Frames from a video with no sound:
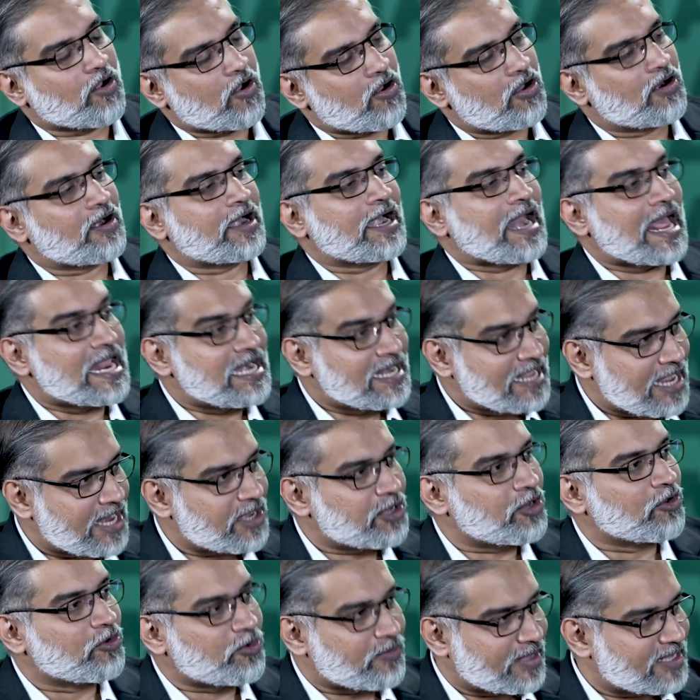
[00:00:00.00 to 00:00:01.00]
All right, I'll
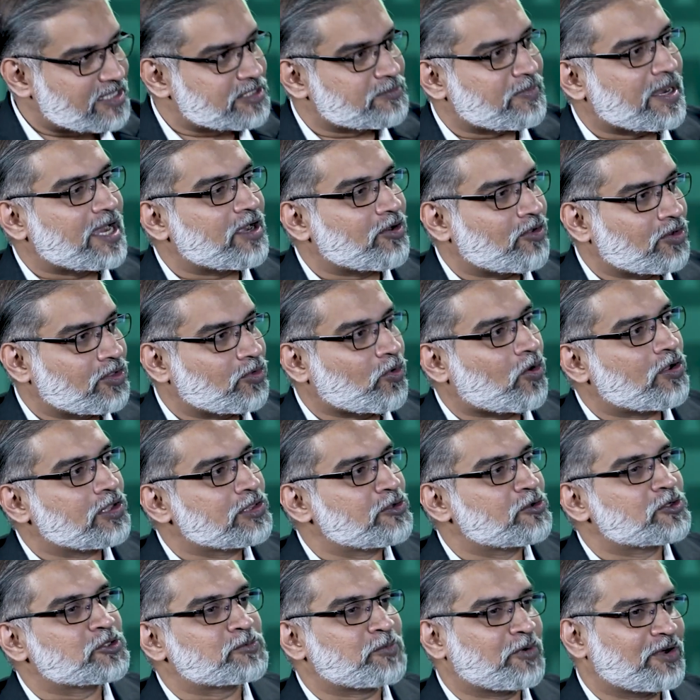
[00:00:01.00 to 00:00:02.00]
get you to expand on all
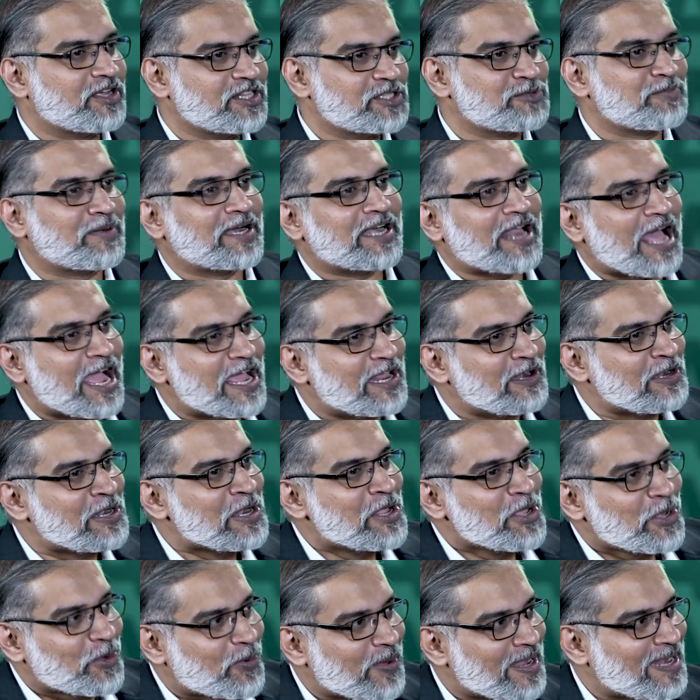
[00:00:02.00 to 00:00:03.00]
those points, but I'll
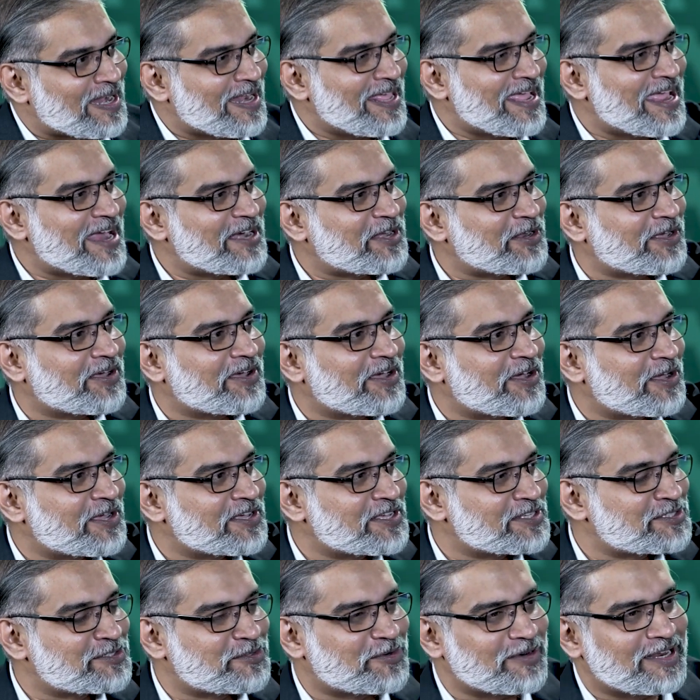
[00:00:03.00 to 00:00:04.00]
quickly get a
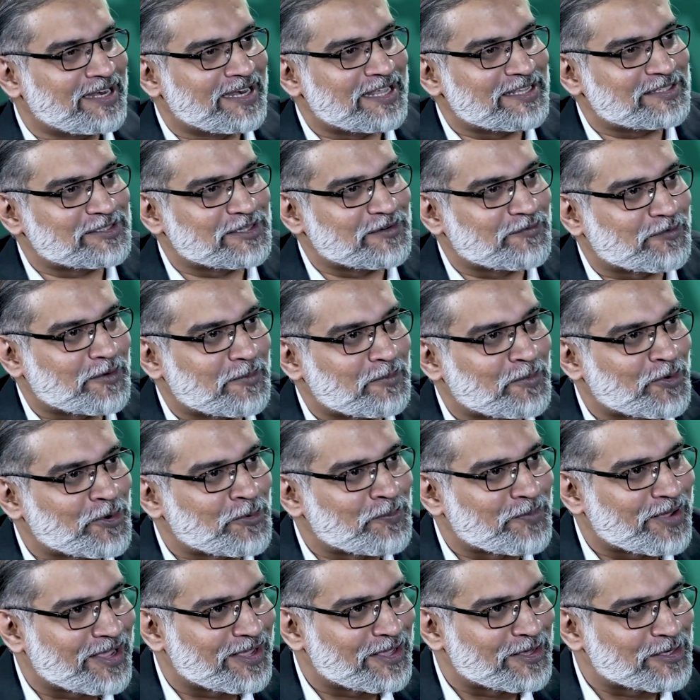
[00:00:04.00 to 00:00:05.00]
history lesson from
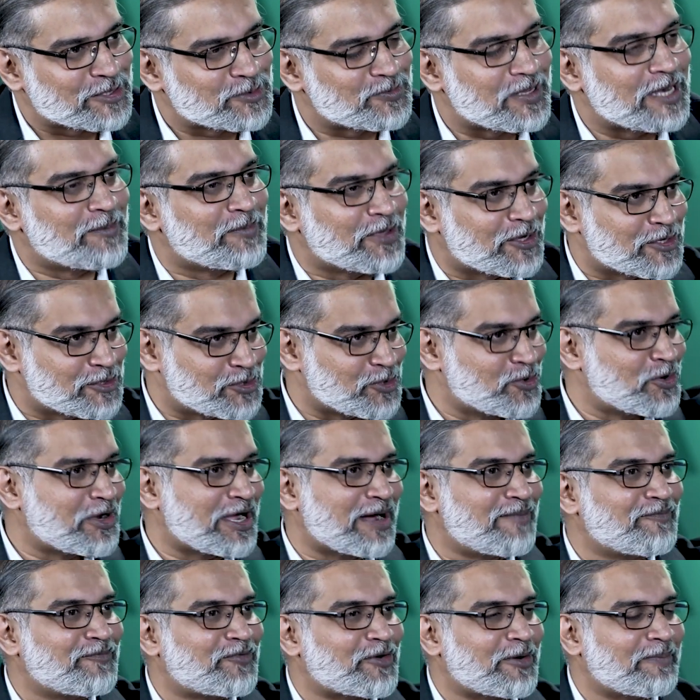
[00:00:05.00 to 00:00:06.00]
Mrunmayee as well, because you
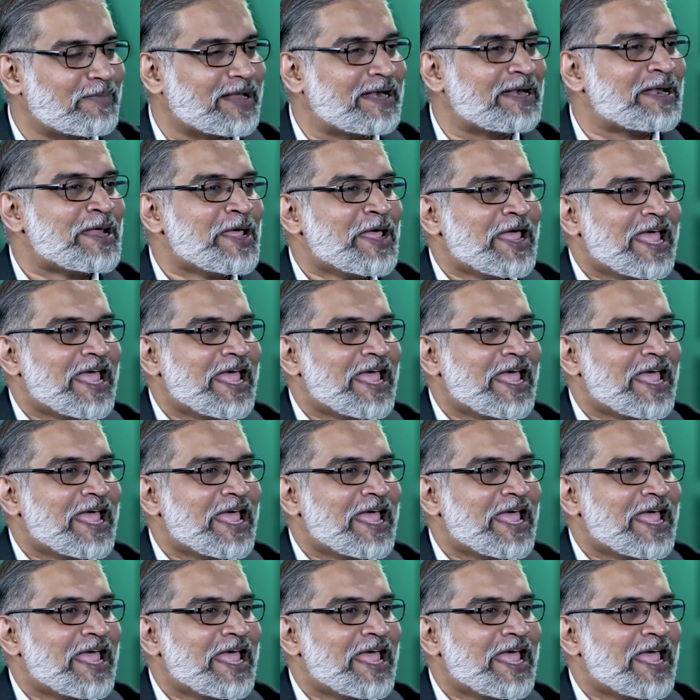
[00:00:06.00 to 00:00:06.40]
come from an